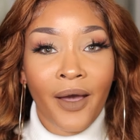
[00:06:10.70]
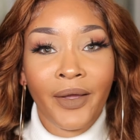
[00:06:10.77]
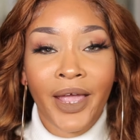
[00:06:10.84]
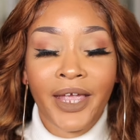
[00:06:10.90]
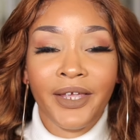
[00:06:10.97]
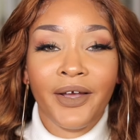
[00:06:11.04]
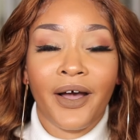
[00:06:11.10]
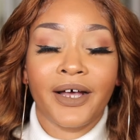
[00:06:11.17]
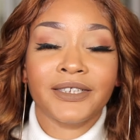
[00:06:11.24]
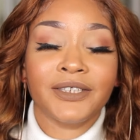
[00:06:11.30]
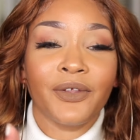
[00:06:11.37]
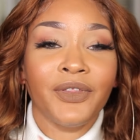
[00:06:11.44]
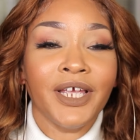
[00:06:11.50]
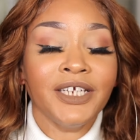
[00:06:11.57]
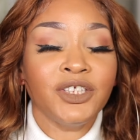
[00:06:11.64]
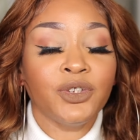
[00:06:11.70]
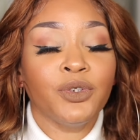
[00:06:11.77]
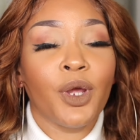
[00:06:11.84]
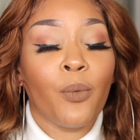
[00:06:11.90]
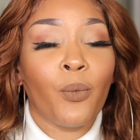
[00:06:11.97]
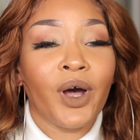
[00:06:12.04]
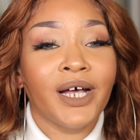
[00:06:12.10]
Okay, y'all, so this
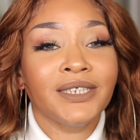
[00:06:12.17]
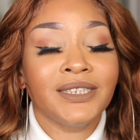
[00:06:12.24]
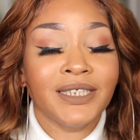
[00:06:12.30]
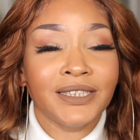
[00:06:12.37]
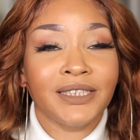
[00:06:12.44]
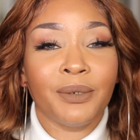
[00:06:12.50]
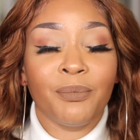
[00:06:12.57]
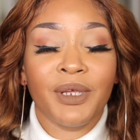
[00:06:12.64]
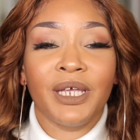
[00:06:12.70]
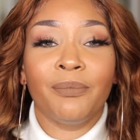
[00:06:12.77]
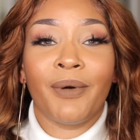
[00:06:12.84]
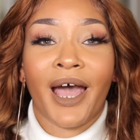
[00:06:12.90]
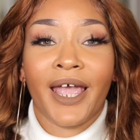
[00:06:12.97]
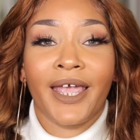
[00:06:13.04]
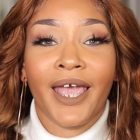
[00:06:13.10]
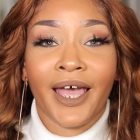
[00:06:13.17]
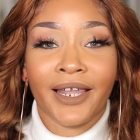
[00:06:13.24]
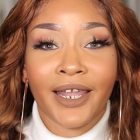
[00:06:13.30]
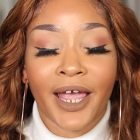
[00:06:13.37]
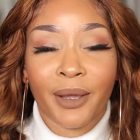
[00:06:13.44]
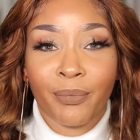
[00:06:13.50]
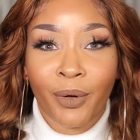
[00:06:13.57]
unit was sent to me by
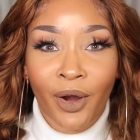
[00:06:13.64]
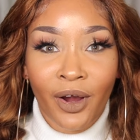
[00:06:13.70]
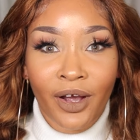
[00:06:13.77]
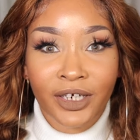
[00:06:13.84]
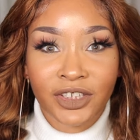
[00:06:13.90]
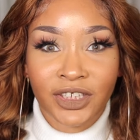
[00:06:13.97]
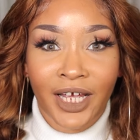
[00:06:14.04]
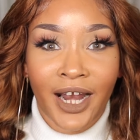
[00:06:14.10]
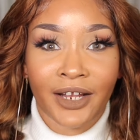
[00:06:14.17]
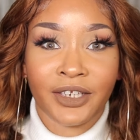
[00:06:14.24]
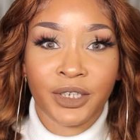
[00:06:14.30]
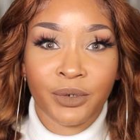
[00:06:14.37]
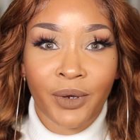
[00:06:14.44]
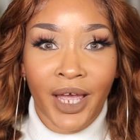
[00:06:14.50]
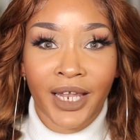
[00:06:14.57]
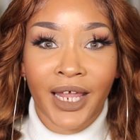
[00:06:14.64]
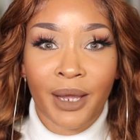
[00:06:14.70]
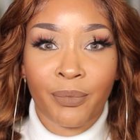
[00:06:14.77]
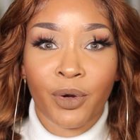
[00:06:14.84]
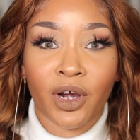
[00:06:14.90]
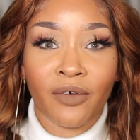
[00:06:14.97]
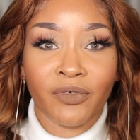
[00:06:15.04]
Alipearl. Shout out to you,
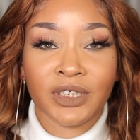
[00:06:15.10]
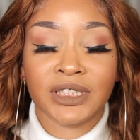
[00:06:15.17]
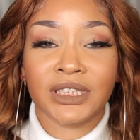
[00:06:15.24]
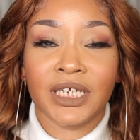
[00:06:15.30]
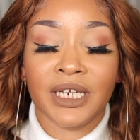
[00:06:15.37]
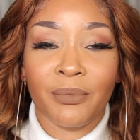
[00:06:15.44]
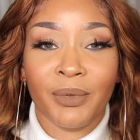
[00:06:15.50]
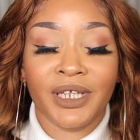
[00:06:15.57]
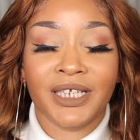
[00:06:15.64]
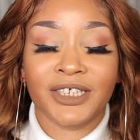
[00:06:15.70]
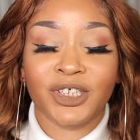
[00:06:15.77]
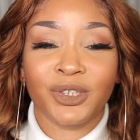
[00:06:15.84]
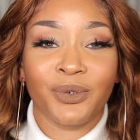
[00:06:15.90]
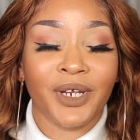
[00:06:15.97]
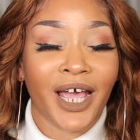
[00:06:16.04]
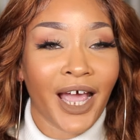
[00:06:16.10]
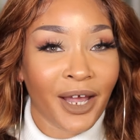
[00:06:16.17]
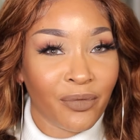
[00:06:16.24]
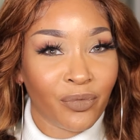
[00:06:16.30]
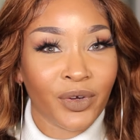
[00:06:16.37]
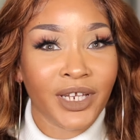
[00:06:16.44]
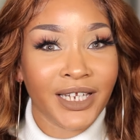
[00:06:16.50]
Alipearl, for sending me this unit.
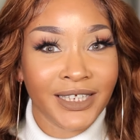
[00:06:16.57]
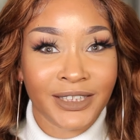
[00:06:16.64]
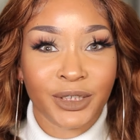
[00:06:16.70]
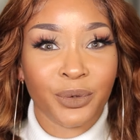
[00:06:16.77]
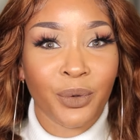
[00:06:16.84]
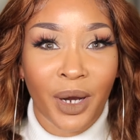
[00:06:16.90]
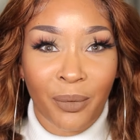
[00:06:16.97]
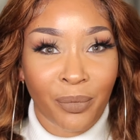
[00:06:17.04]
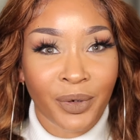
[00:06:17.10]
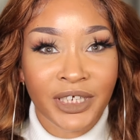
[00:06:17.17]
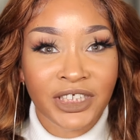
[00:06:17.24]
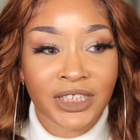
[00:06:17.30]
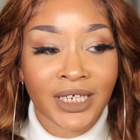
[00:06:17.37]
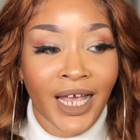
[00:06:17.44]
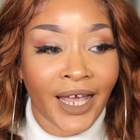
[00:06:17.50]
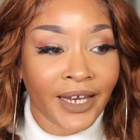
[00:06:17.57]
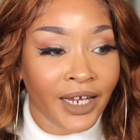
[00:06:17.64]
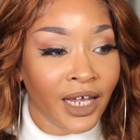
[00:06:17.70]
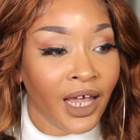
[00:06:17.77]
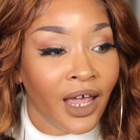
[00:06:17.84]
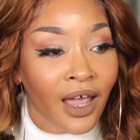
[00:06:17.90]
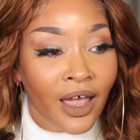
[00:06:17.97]
I really do appreciate
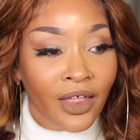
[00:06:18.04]
it.